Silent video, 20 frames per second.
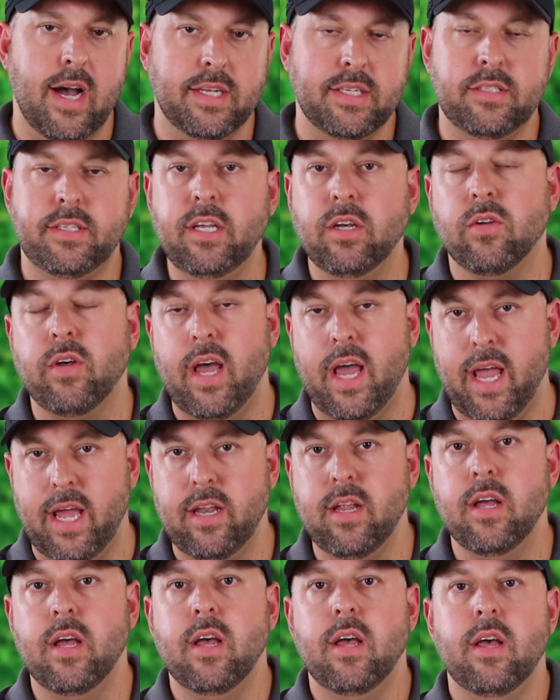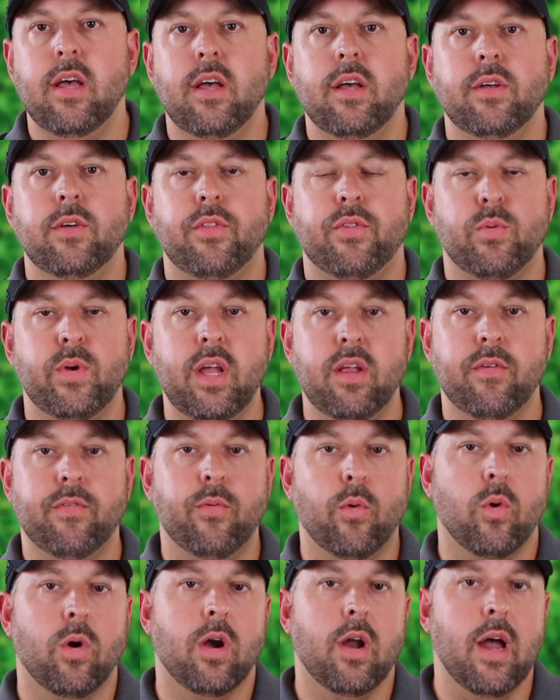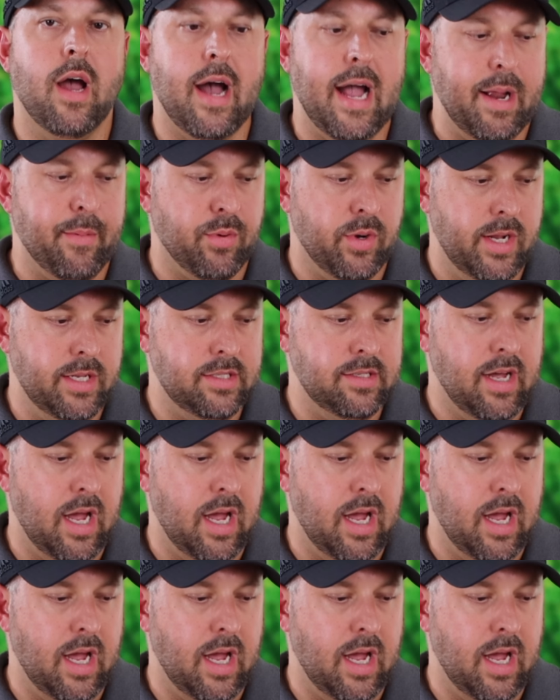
Steelhead 3-4 hybrids.